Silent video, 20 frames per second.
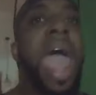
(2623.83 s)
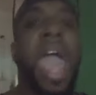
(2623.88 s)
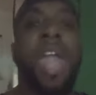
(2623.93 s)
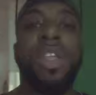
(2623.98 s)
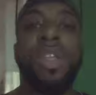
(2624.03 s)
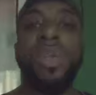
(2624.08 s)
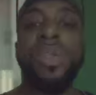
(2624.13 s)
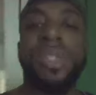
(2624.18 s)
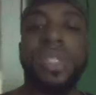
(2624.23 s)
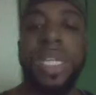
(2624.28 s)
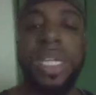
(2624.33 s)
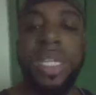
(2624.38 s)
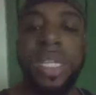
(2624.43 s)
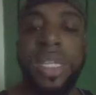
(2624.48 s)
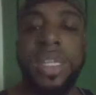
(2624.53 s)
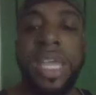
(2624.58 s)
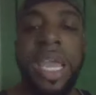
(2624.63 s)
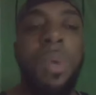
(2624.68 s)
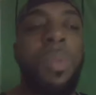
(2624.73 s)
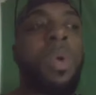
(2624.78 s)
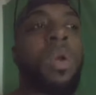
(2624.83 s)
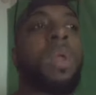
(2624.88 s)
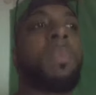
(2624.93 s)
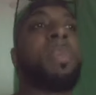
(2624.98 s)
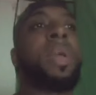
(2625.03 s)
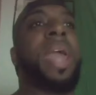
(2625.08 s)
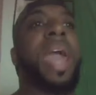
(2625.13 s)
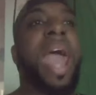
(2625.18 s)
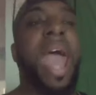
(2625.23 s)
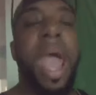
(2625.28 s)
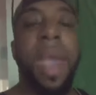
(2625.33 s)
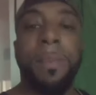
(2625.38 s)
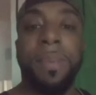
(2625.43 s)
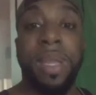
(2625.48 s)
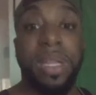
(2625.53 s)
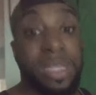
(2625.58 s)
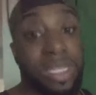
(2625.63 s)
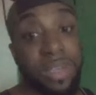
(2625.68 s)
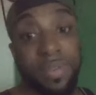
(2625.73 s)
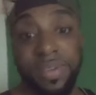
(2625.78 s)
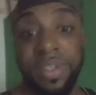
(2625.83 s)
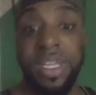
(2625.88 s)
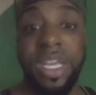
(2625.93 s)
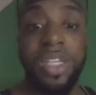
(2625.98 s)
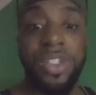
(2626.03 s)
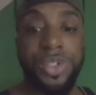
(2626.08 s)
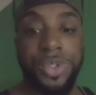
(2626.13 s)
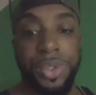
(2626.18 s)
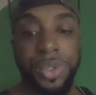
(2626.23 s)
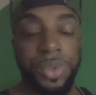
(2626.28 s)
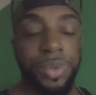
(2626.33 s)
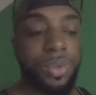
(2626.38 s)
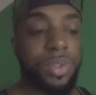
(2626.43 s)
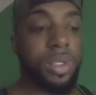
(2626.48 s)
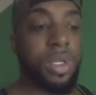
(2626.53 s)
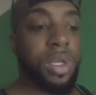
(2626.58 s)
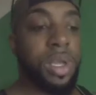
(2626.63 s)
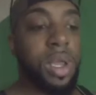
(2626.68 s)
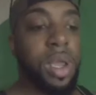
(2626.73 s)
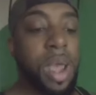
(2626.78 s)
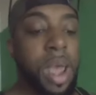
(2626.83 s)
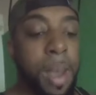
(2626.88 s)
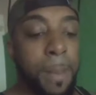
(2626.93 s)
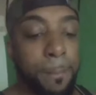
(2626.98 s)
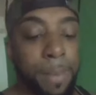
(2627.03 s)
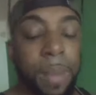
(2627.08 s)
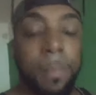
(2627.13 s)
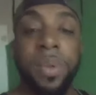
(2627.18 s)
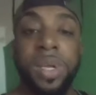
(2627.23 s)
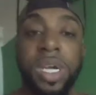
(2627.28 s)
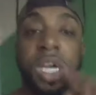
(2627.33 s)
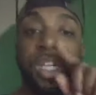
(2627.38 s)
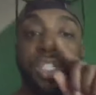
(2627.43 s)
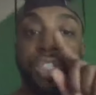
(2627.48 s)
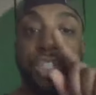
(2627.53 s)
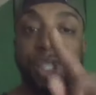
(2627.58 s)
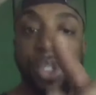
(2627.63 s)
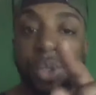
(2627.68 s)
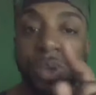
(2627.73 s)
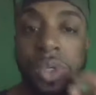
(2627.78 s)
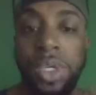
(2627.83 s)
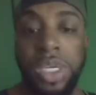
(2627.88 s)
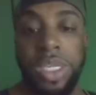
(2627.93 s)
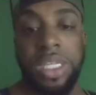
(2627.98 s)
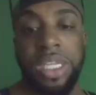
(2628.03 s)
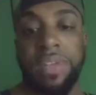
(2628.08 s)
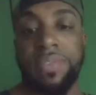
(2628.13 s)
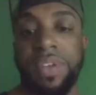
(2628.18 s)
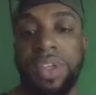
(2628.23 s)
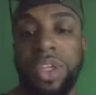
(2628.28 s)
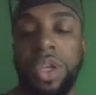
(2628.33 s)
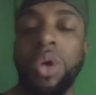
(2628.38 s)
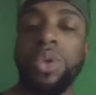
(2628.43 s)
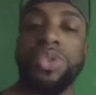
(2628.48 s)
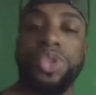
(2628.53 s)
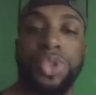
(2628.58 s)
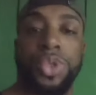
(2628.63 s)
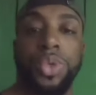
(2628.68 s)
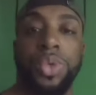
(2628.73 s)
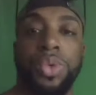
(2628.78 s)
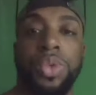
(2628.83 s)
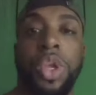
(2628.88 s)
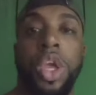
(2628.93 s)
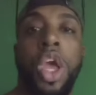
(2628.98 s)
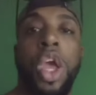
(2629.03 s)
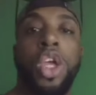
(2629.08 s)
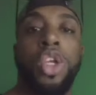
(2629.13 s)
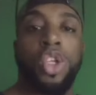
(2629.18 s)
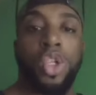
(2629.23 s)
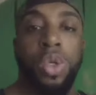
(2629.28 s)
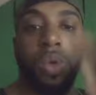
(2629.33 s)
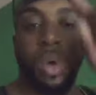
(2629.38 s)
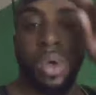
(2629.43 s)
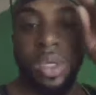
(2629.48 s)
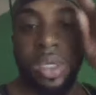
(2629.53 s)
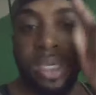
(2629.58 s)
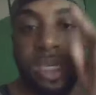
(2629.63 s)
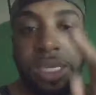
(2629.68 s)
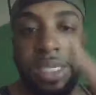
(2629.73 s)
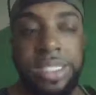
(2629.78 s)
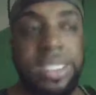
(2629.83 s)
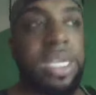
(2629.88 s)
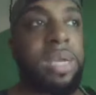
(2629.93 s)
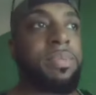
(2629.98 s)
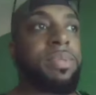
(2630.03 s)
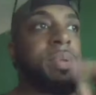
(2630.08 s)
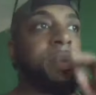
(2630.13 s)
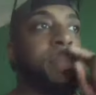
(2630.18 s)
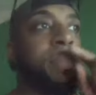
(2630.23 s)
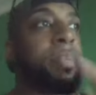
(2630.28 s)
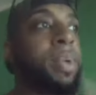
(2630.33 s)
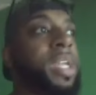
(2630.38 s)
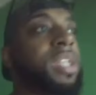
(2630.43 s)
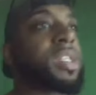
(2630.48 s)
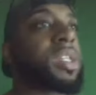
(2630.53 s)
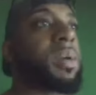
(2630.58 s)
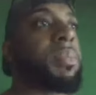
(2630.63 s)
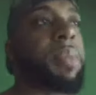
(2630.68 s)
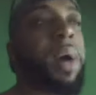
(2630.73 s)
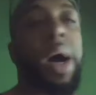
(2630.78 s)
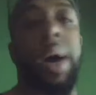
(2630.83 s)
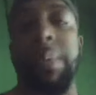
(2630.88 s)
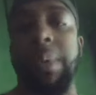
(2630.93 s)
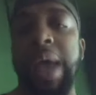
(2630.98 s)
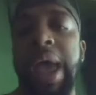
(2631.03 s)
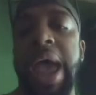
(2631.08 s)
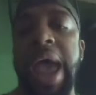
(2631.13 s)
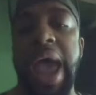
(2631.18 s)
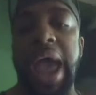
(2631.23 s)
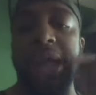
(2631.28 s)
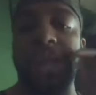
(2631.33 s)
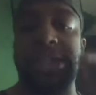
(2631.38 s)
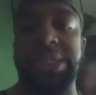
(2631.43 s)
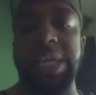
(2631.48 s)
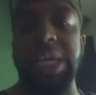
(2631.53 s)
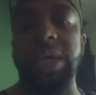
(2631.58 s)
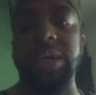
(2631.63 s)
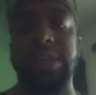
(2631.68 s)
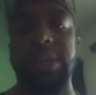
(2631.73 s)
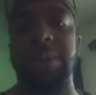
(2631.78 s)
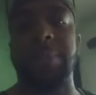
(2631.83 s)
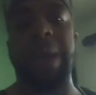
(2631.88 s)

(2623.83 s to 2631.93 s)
And you see that they want to be happy and live in their truth. But because you can live in your truth, you want to condemn them, beat them up, and tell